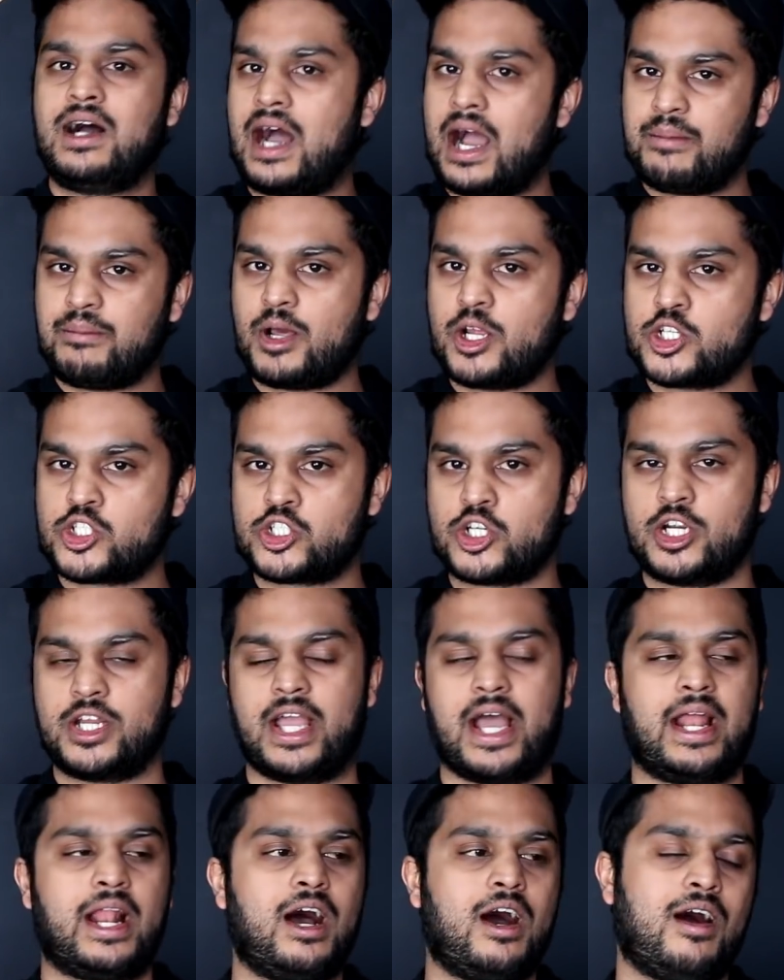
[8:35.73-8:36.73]
I'm not sure
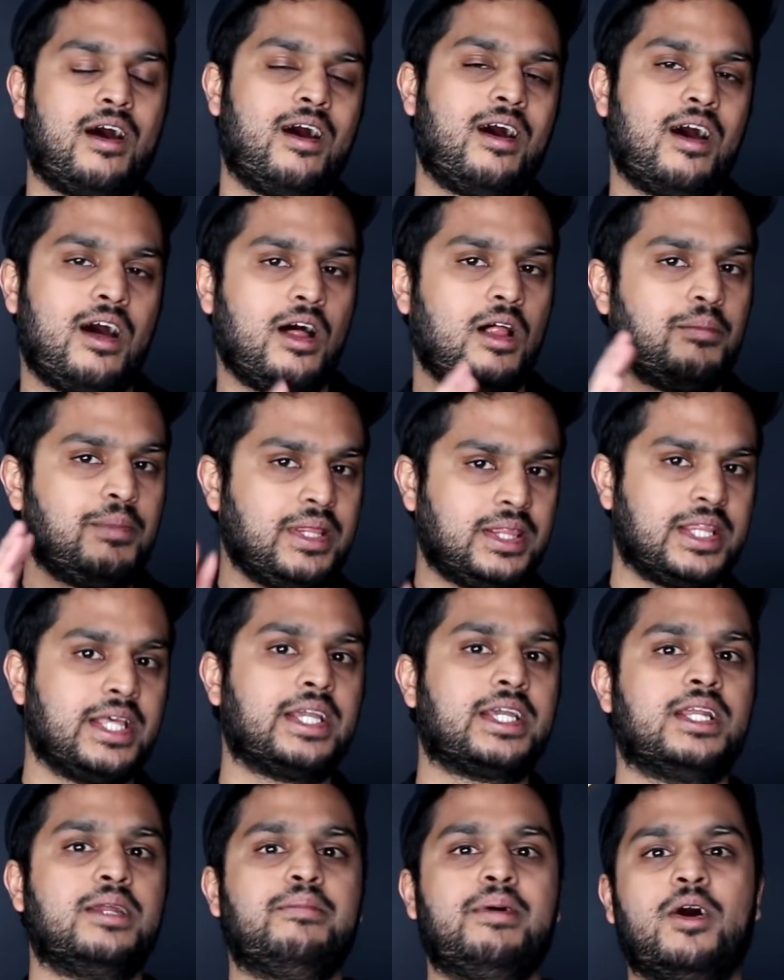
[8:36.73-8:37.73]
yet. I'll, I'll, be
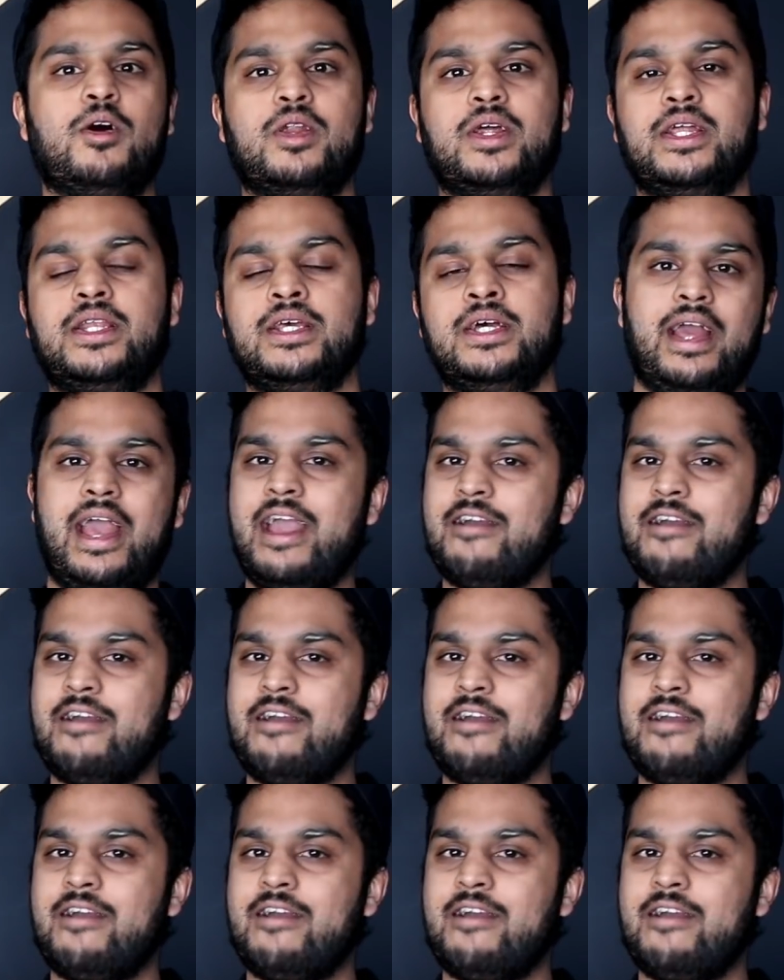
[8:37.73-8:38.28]
thinking about it.